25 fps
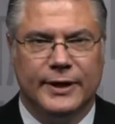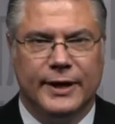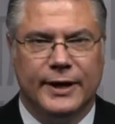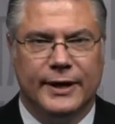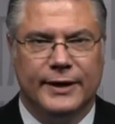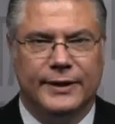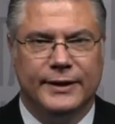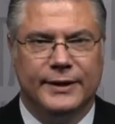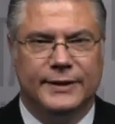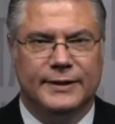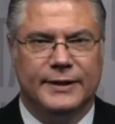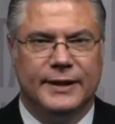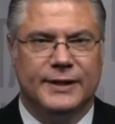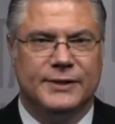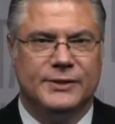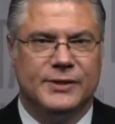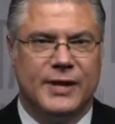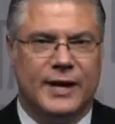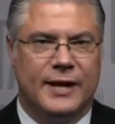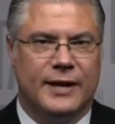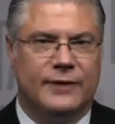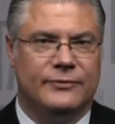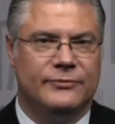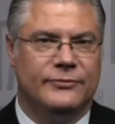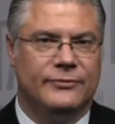that does
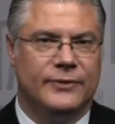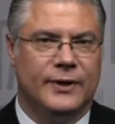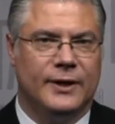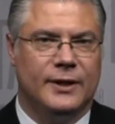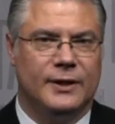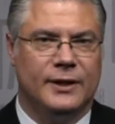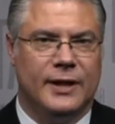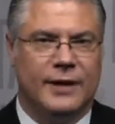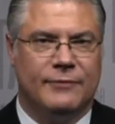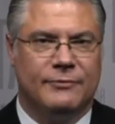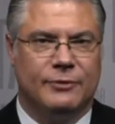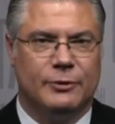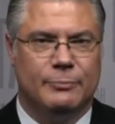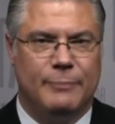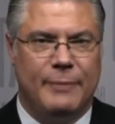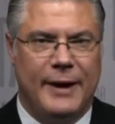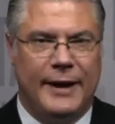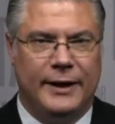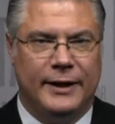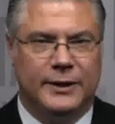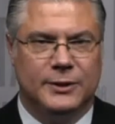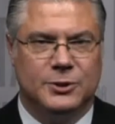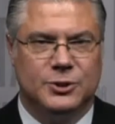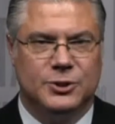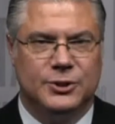have a levered
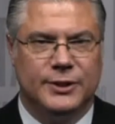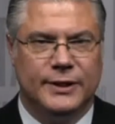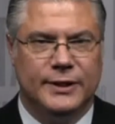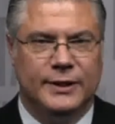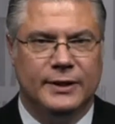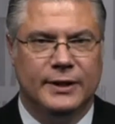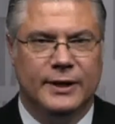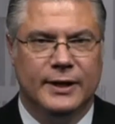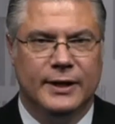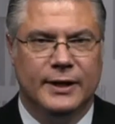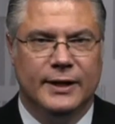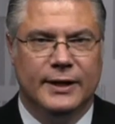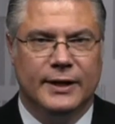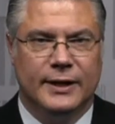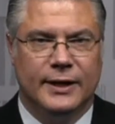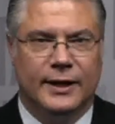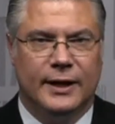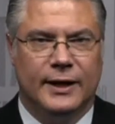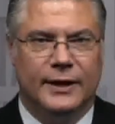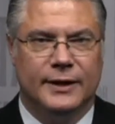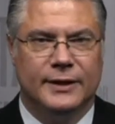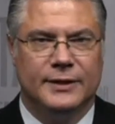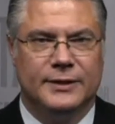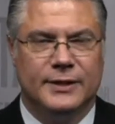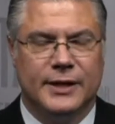balance sheet,
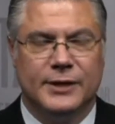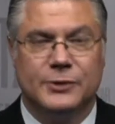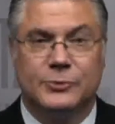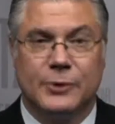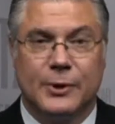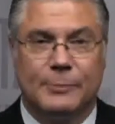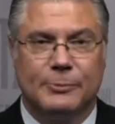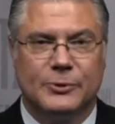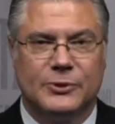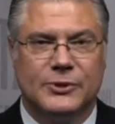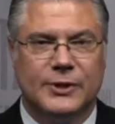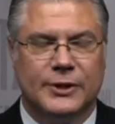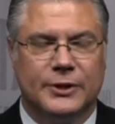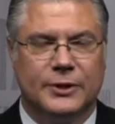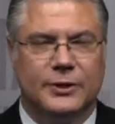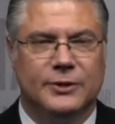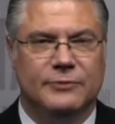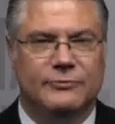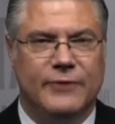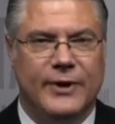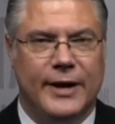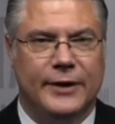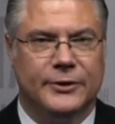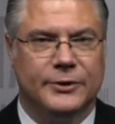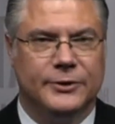it does represent
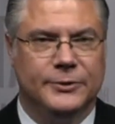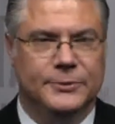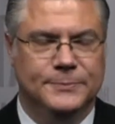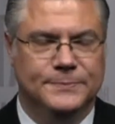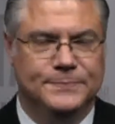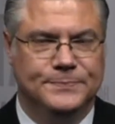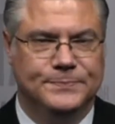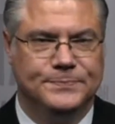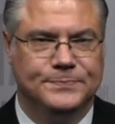good value.